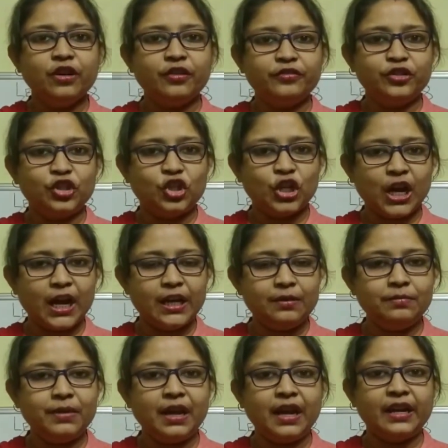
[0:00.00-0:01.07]
of
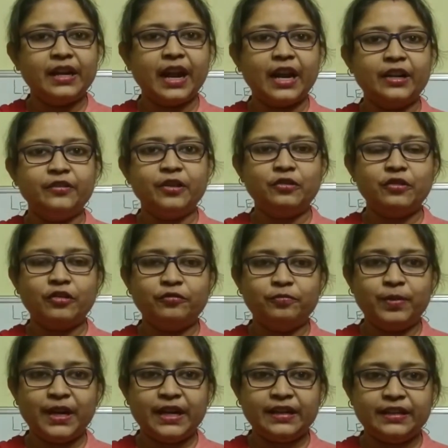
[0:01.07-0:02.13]
time and adverb
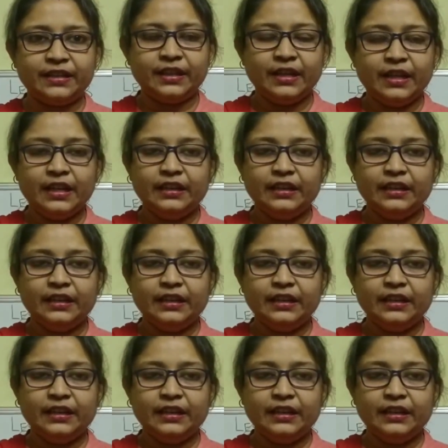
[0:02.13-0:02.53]
of place.